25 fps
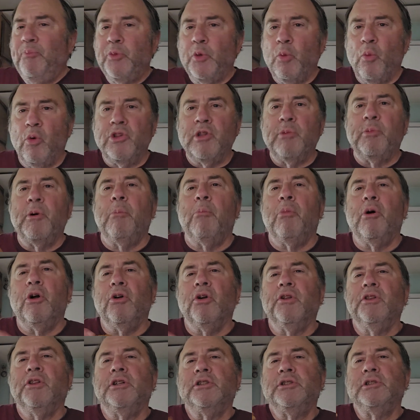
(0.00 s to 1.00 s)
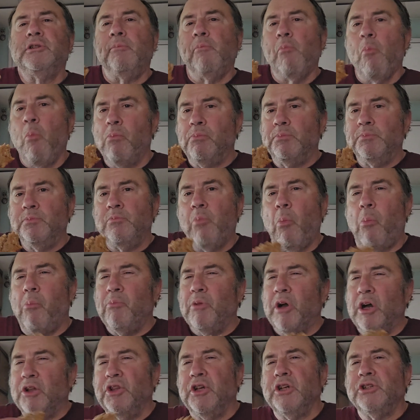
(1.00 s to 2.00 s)
Once I put butter on this,
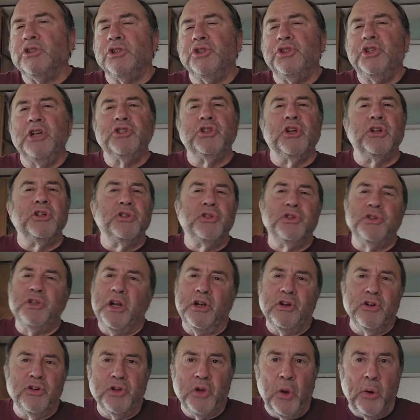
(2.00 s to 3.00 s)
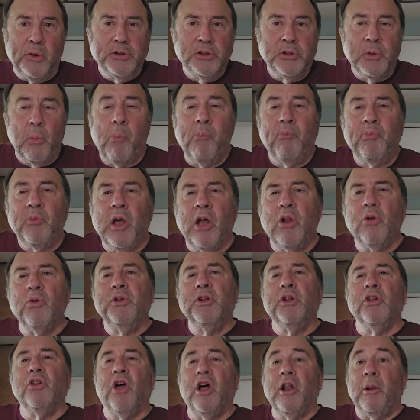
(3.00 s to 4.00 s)
I think it tastes like just standard toast. I don't
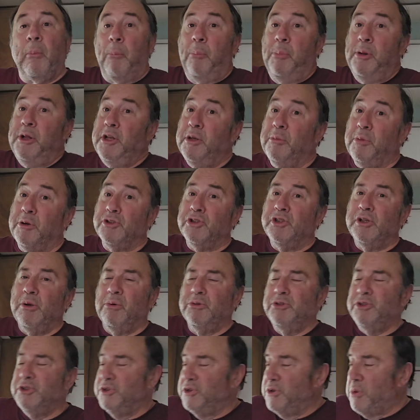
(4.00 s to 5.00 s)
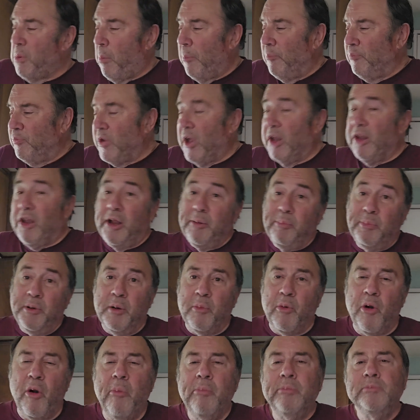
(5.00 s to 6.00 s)
eat a lot of peanut butter sandwiches. I like
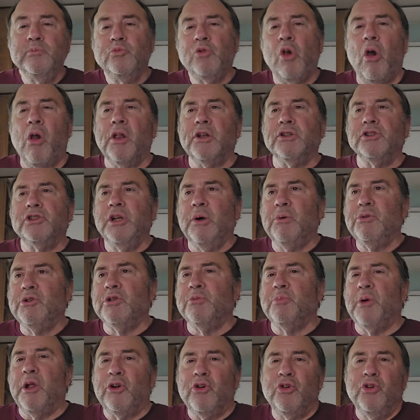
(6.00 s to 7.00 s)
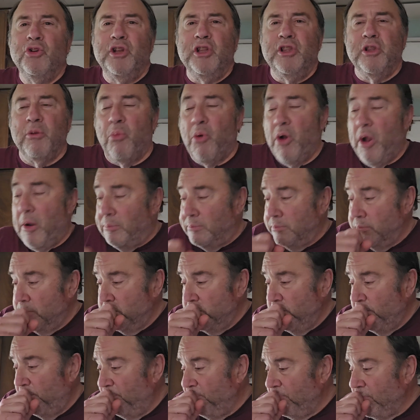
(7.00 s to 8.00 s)
peanut butter. I like sandwiches, but I couldn't eat the bread.
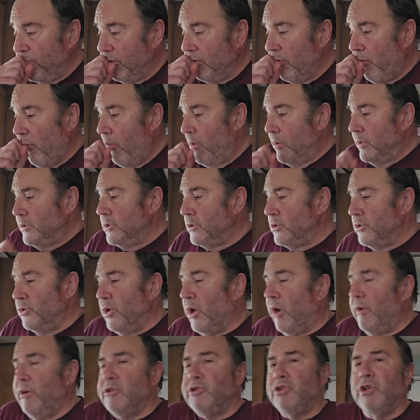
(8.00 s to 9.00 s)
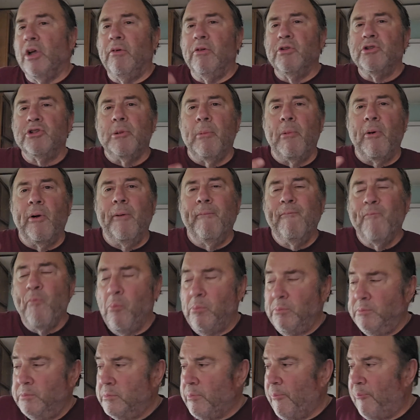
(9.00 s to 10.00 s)
So now I just cover some more
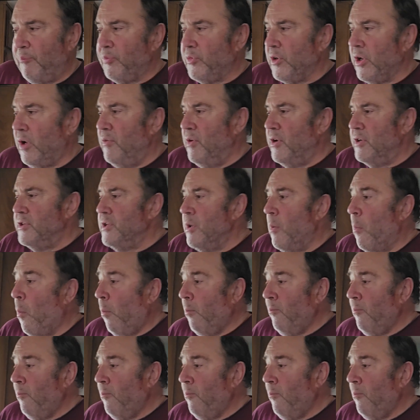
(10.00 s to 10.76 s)
of this.